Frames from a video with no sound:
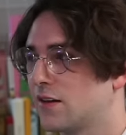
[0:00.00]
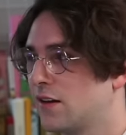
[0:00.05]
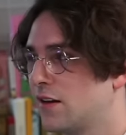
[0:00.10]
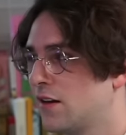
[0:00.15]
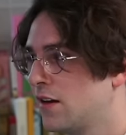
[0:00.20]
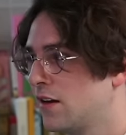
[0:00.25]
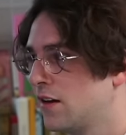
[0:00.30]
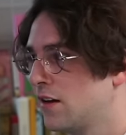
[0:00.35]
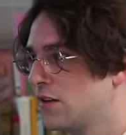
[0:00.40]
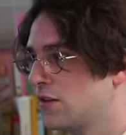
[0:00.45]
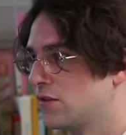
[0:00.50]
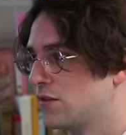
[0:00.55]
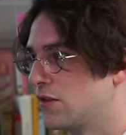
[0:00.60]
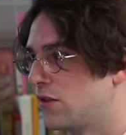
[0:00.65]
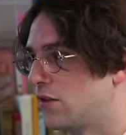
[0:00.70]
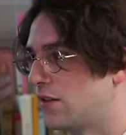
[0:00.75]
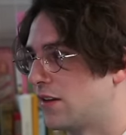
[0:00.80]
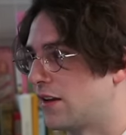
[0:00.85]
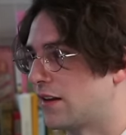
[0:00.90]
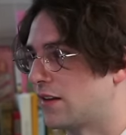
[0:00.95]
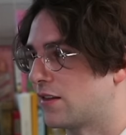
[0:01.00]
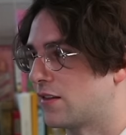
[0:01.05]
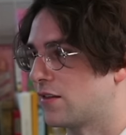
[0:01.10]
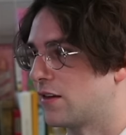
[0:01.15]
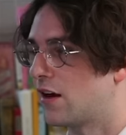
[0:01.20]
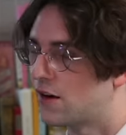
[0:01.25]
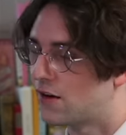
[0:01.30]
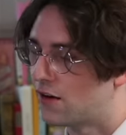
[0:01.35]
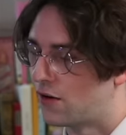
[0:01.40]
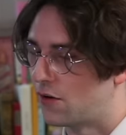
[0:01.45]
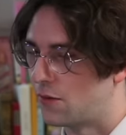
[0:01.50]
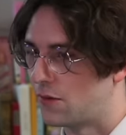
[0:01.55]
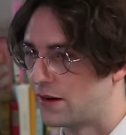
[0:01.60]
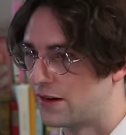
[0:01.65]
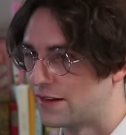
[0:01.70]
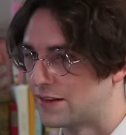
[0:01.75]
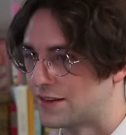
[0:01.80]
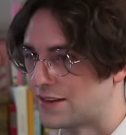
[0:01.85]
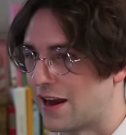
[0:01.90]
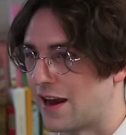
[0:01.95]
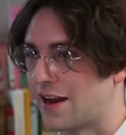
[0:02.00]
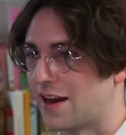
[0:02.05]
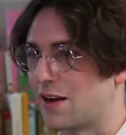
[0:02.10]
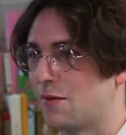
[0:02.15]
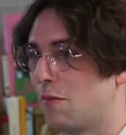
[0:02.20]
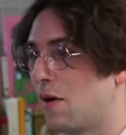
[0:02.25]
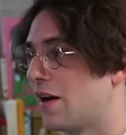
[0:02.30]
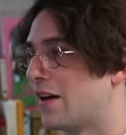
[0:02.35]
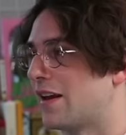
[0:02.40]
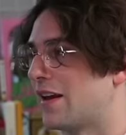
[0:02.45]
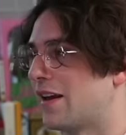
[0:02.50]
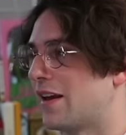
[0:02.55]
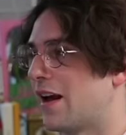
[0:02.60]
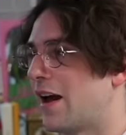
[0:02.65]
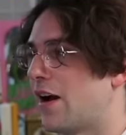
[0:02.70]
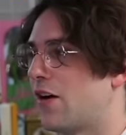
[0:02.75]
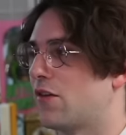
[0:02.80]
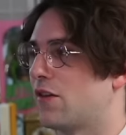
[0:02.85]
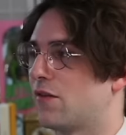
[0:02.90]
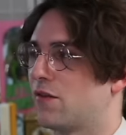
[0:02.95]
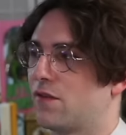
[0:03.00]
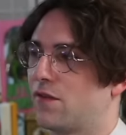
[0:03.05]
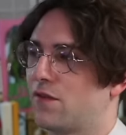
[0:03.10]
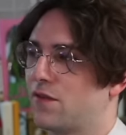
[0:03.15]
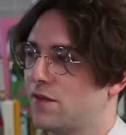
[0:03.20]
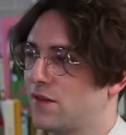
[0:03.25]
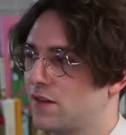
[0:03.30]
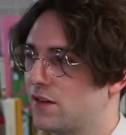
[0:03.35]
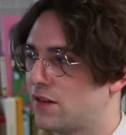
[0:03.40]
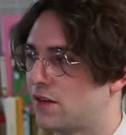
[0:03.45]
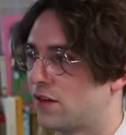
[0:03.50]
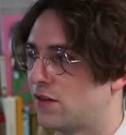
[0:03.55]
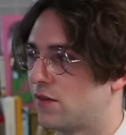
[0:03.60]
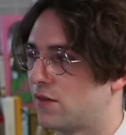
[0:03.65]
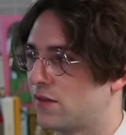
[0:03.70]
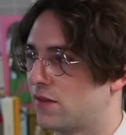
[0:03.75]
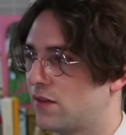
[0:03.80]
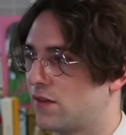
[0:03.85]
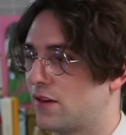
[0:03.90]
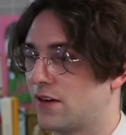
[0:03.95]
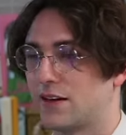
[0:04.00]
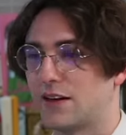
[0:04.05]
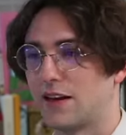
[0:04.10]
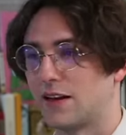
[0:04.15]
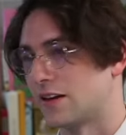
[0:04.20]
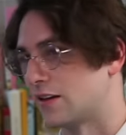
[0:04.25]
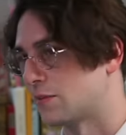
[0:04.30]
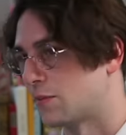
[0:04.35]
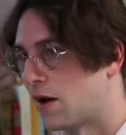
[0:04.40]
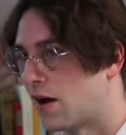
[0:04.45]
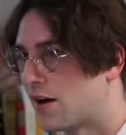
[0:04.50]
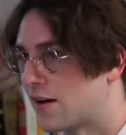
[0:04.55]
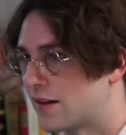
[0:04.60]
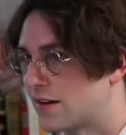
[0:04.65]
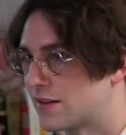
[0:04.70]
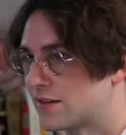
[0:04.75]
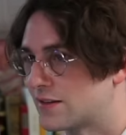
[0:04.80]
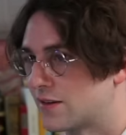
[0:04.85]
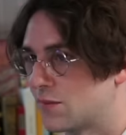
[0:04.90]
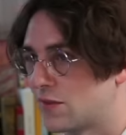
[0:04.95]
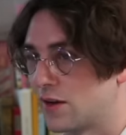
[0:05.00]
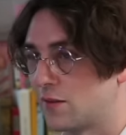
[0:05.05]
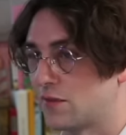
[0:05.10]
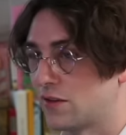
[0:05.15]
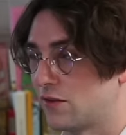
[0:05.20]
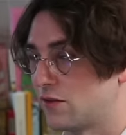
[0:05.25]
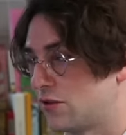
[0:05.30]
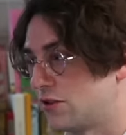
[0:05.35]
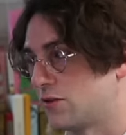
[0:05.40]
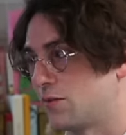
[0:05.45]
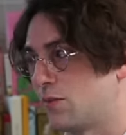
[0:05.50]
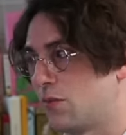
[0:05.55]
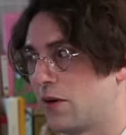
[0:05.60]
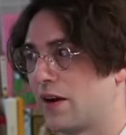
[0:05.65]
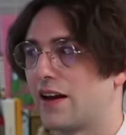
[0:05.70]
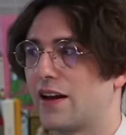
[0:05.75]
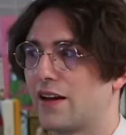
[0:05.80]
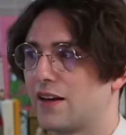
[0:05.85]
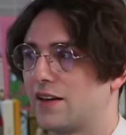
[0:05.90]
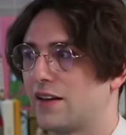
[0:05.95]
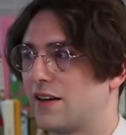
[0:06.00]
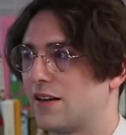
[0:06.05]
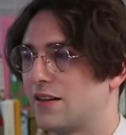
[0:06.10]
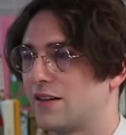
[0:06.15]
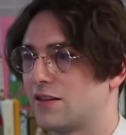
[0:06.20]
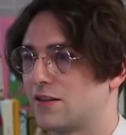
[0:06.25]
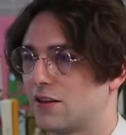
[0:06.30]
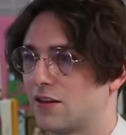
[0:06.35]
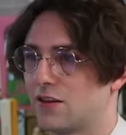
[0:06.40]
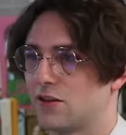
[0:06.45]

Yeah, true. So, like, they're not always taking money out of, you know, the attendees' pockets. Sometimes they're just bringing attendees to the